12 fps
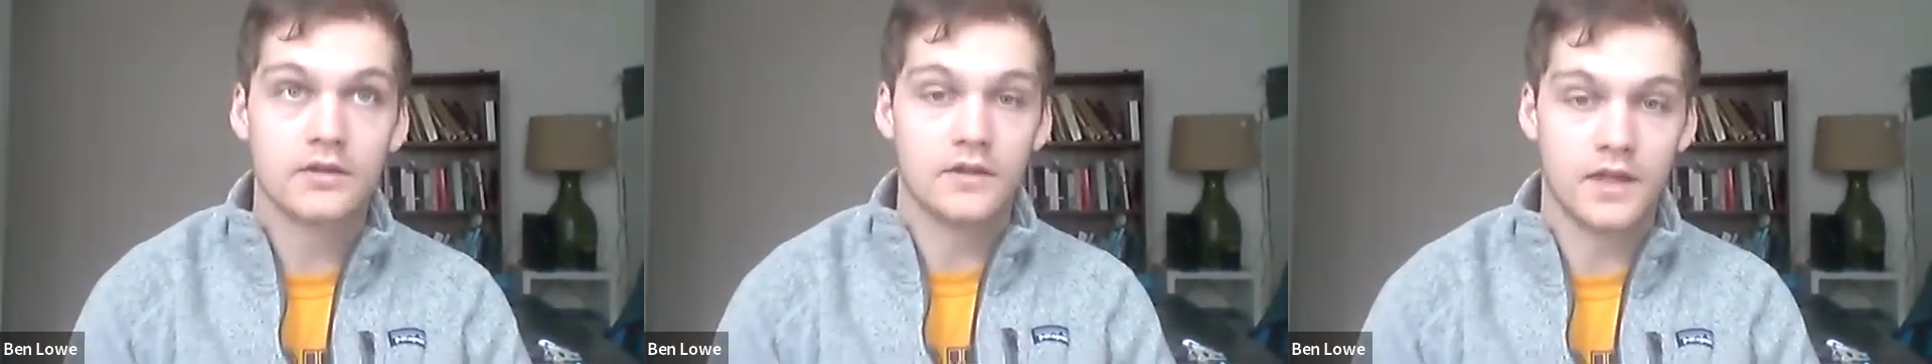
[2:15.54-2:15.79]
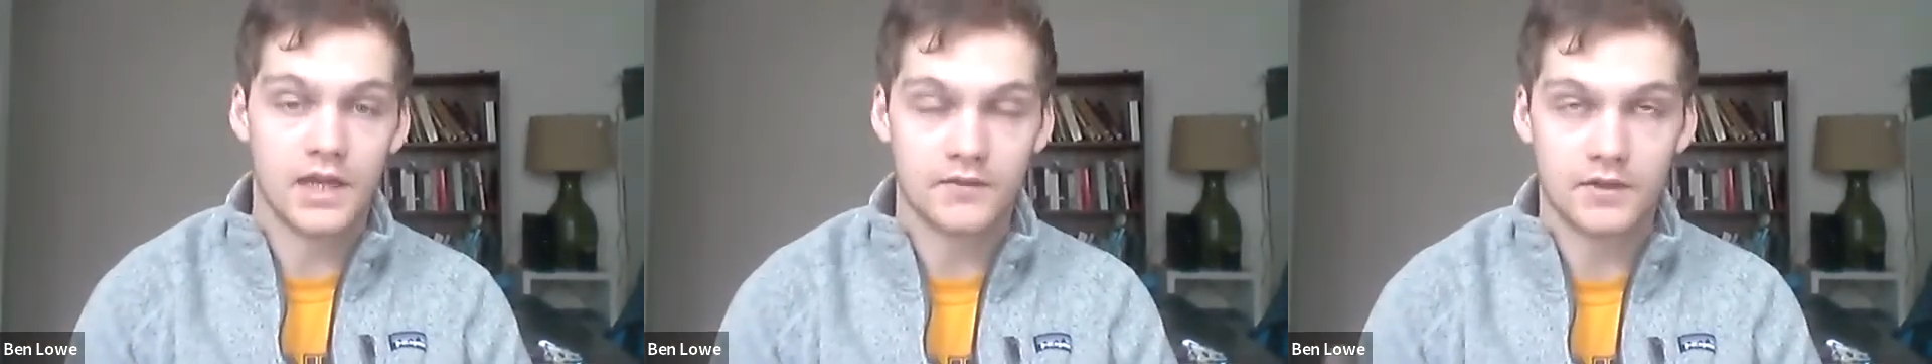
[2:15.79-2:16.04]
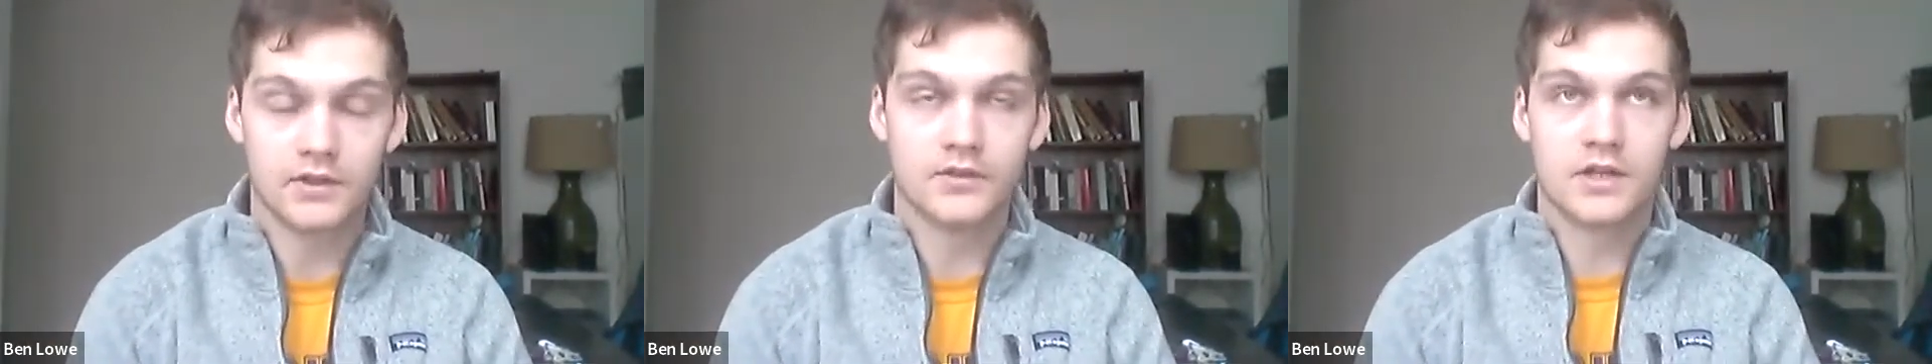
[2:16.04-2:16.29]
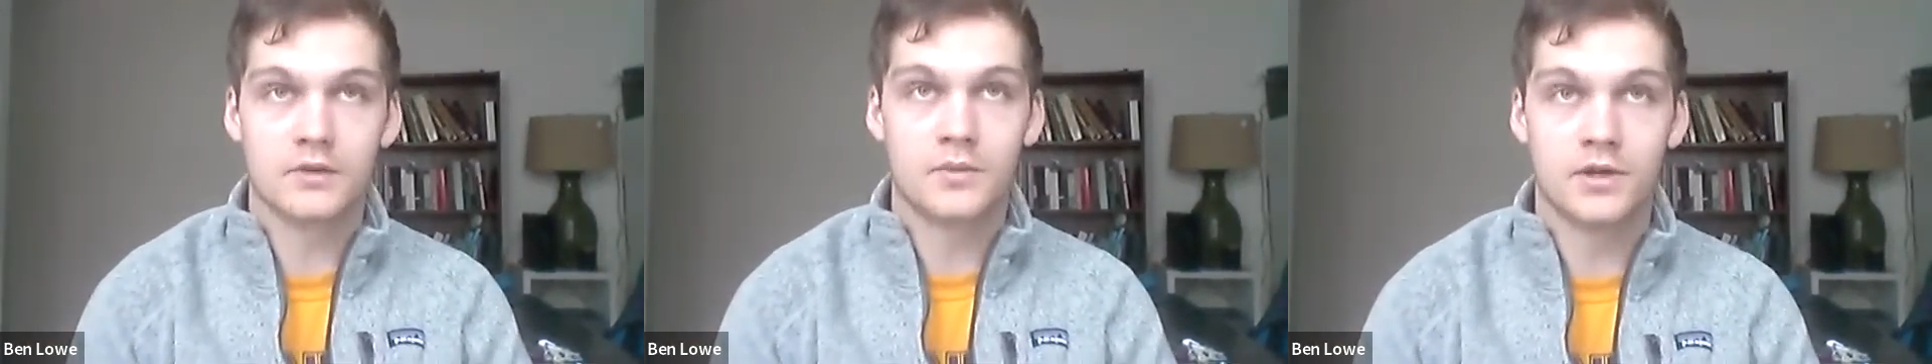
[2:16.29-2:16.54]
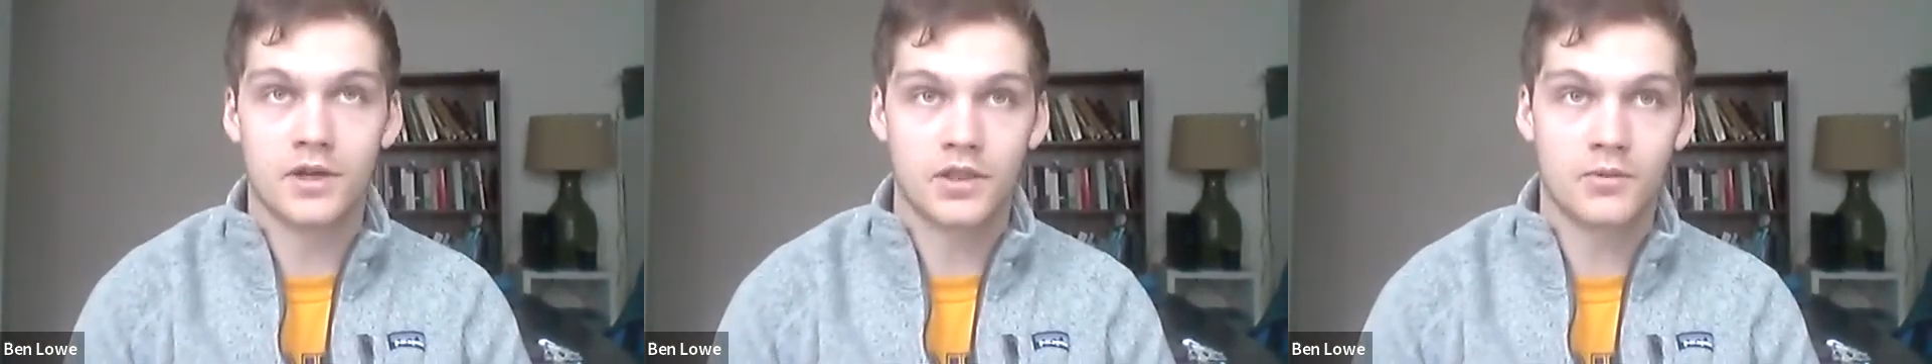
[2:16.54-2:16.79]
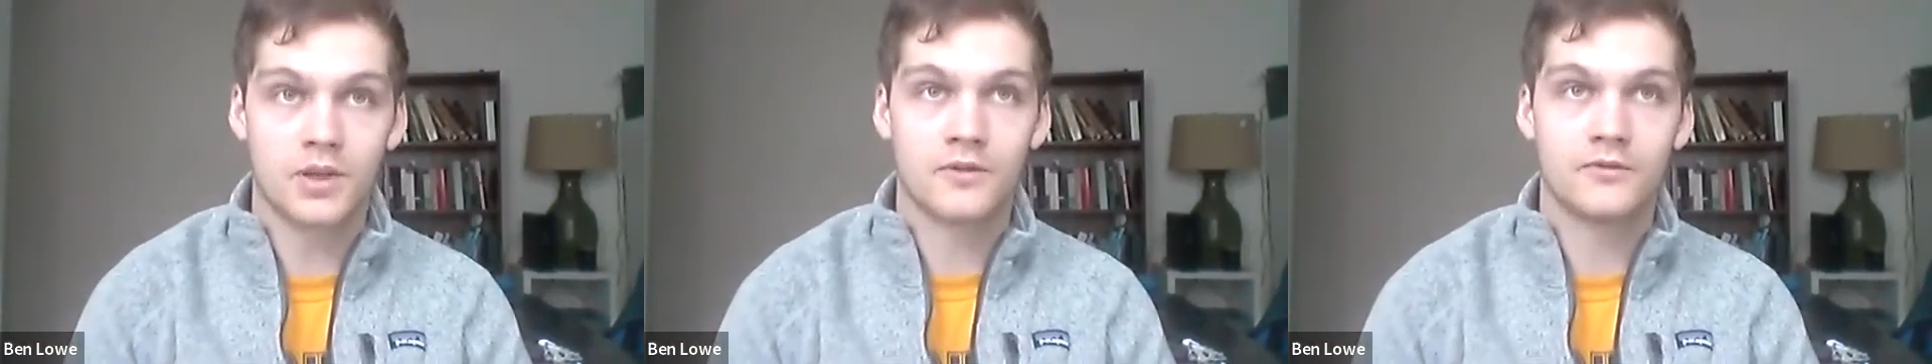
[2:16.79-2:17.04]
that of a closed hyperbolic
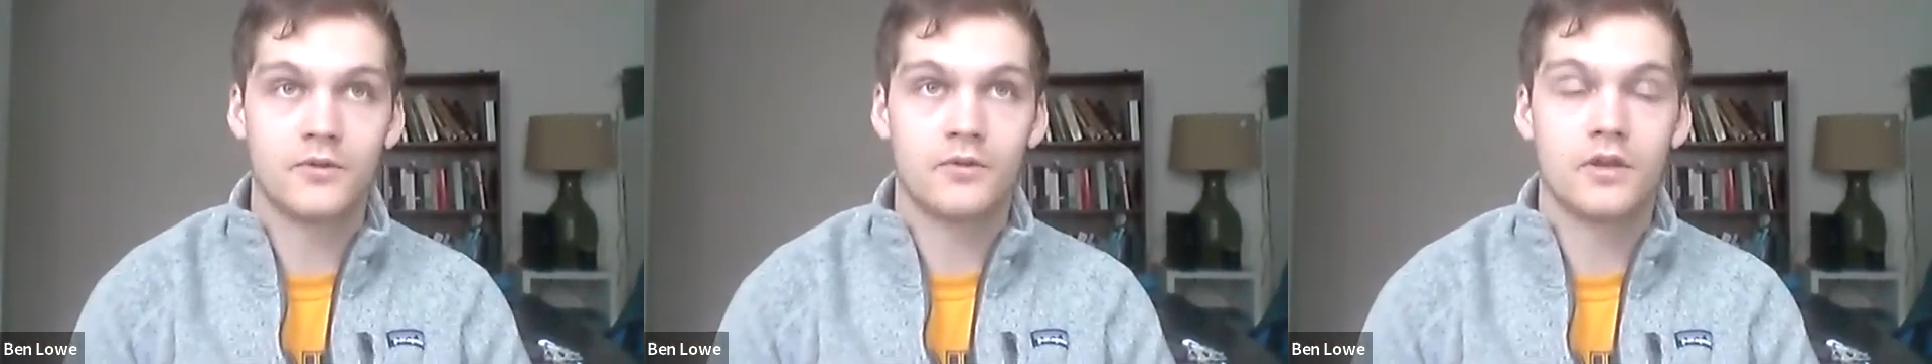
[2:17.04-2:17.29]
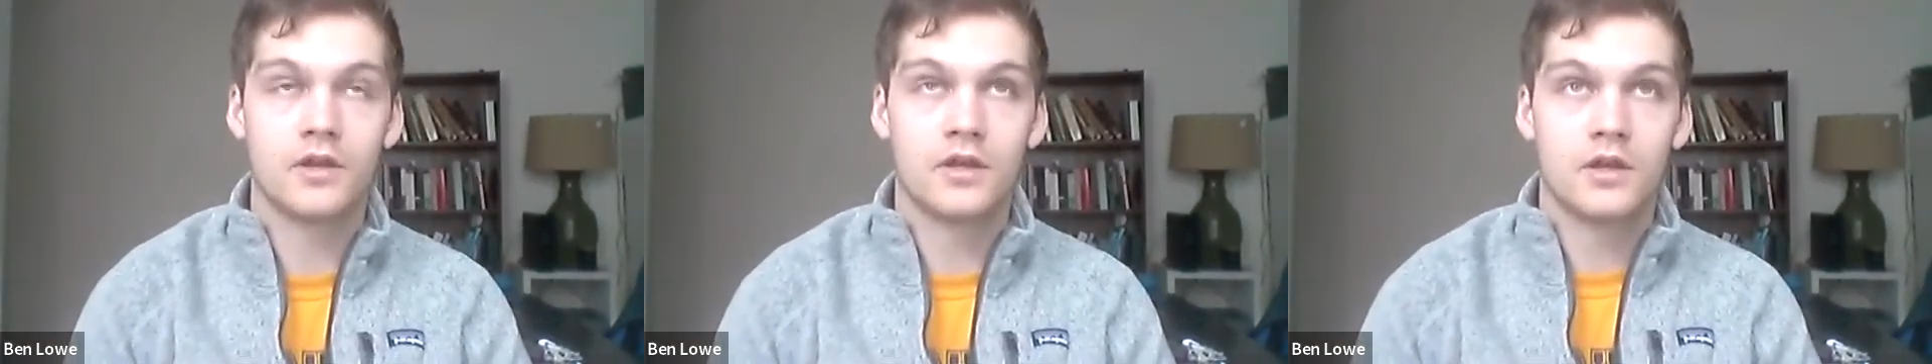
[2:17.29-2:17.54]
three-manifold.